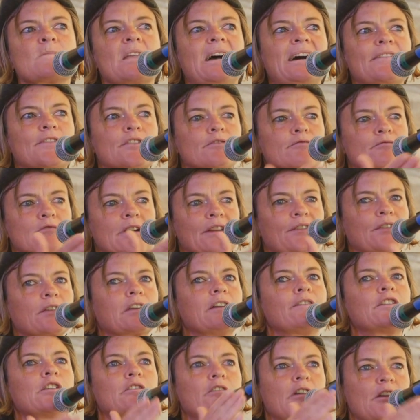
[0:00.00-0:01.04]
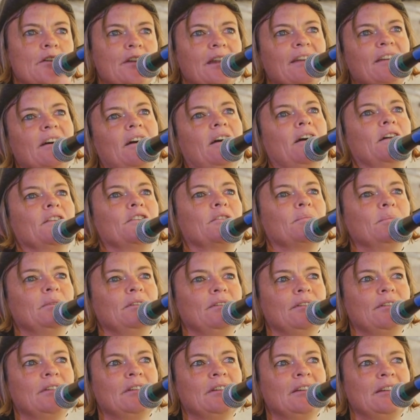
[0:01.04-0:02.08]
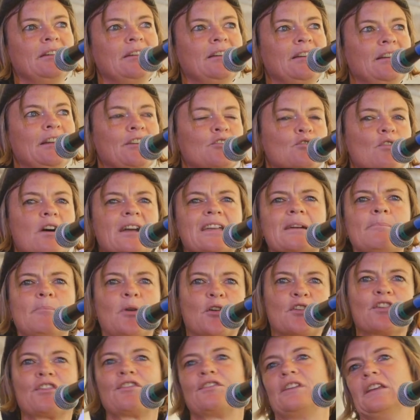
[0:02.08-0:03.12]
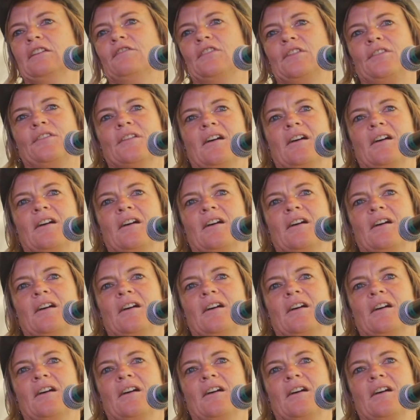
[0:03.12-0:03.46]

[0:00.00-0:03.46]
At the risk of your own enhancement, try a modesty for